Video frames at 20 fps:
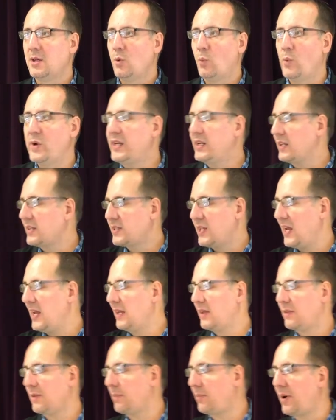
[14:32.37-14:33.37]
We could
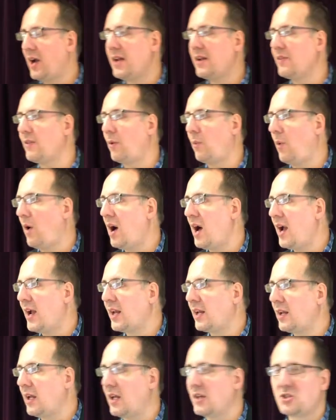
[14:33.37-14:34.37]
take the bread and the
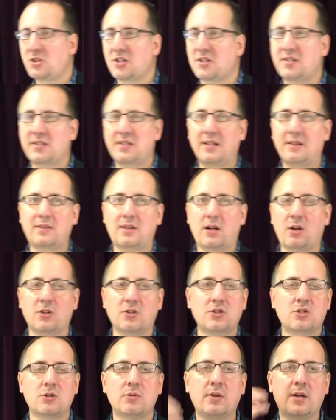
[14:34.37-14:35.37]
wine and just sit there and
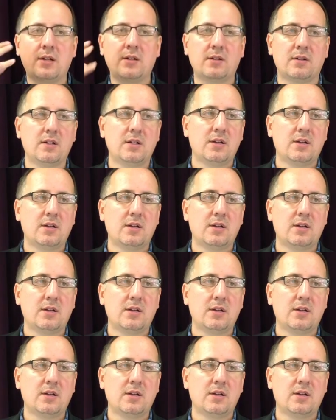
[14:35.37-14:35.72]
do it